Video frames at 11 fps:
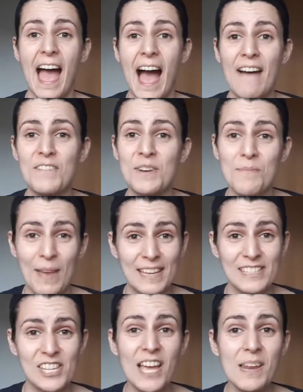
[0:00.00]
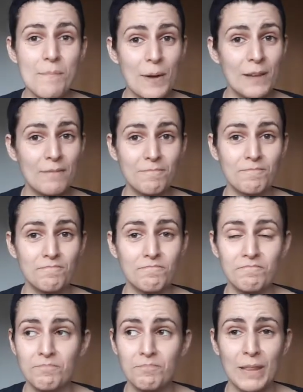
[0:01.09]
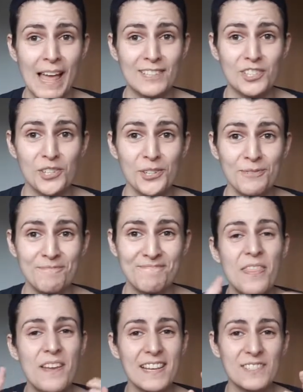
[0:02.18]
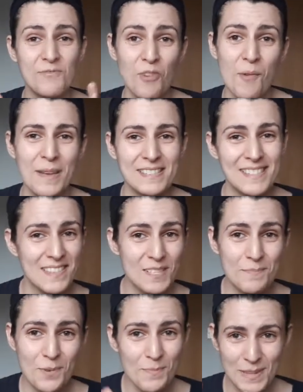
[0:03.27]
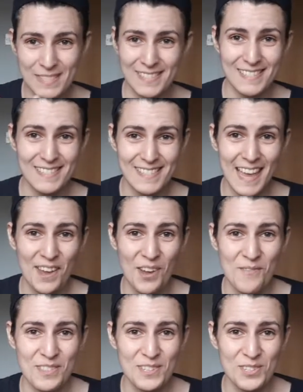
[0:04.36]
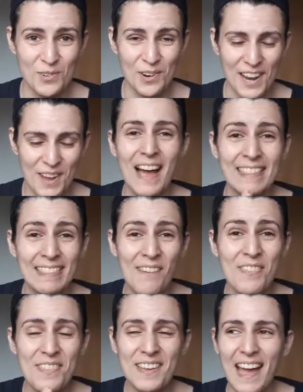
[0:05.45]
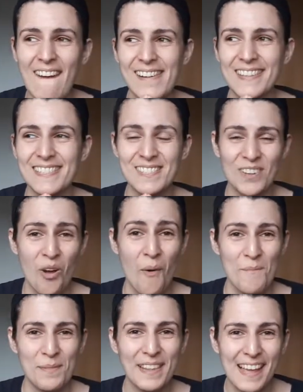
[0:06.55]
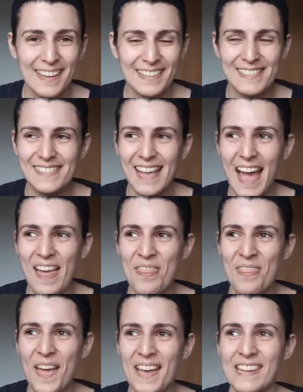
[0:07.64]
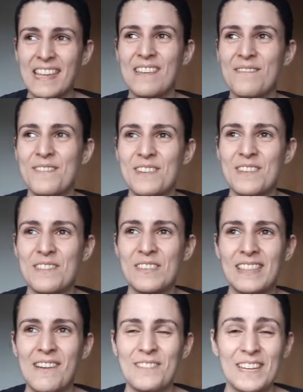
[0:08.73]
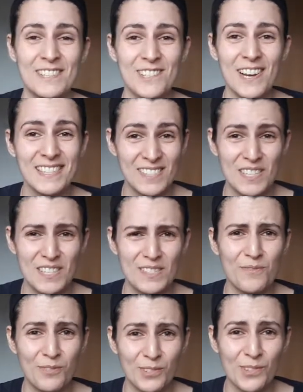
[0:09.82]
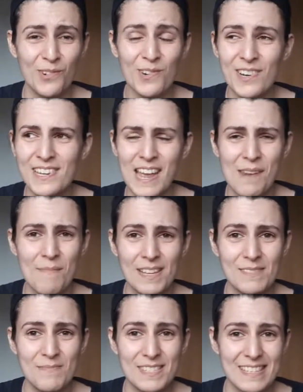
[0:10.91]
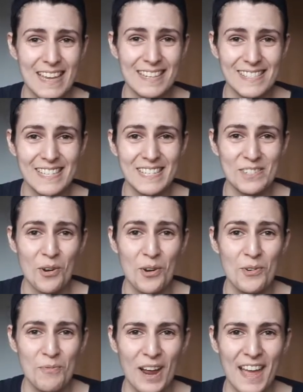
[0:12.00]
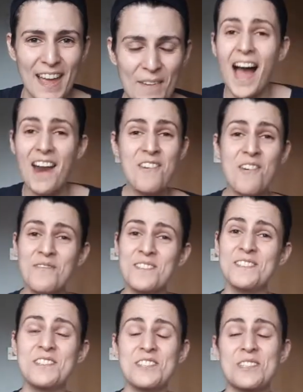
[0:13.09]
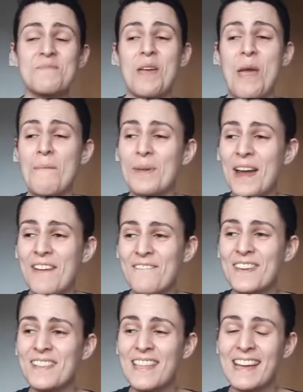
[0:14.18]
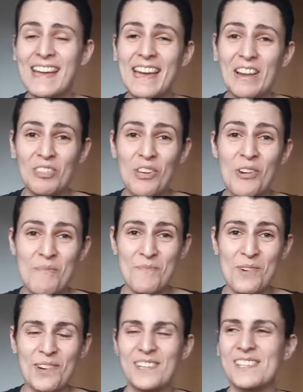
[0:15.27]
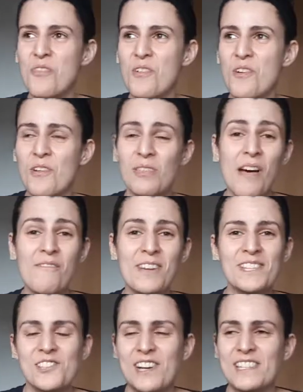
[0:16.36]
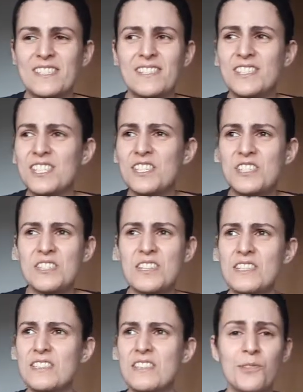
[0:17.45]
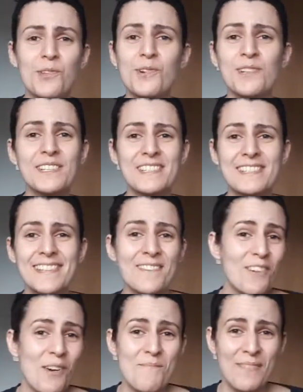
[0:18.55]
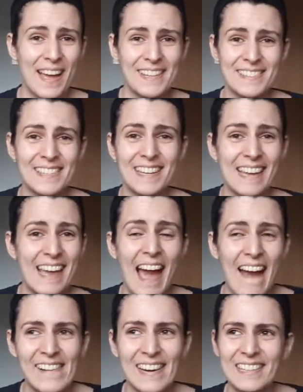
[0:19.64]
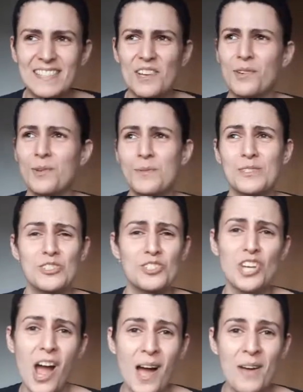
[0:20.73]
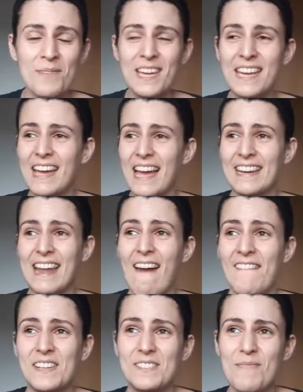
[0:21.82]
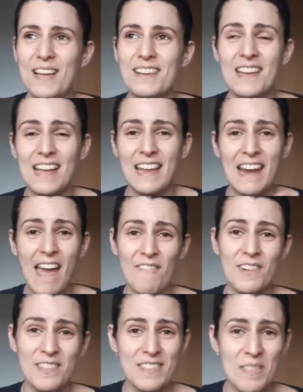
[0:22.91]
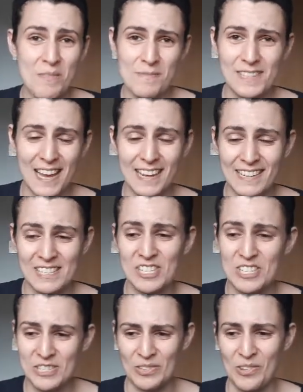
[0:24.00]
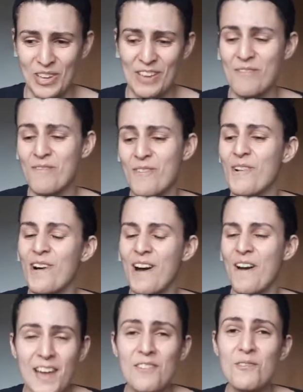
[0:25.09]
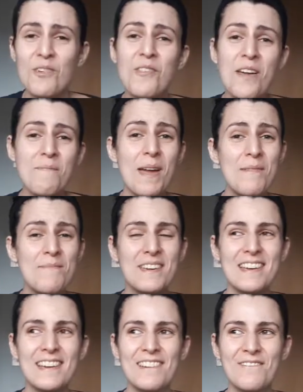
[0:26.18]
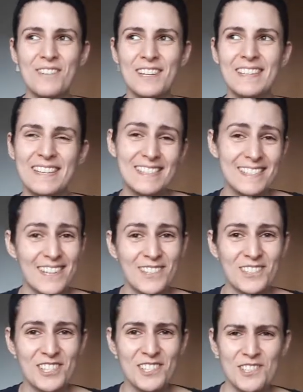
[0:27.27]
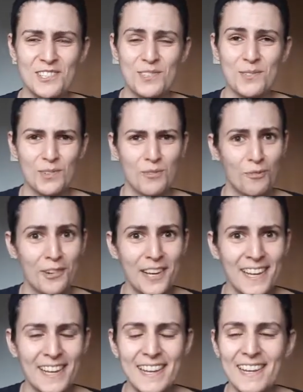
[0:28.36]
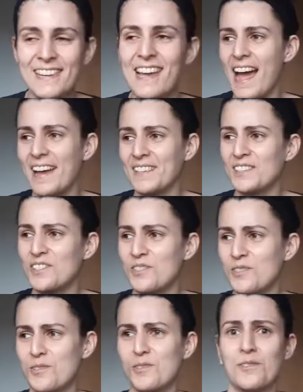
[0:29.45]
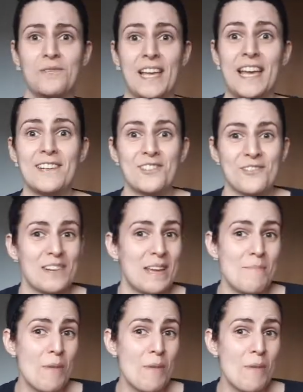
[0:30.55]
haven't made yet, but plan to. There is romance in this book, but it doesn't take over the story. I love that the characters are complex and that even the love interest is flawed and makes mistakes in his own way. I don't know if this is just me, but I feel like in a lot of books, the love interest is just this flawlessly romantic character who is charming and charismatic and everything that the protagonist is looking for. And although that may be really indulgent to sort of read and to daydream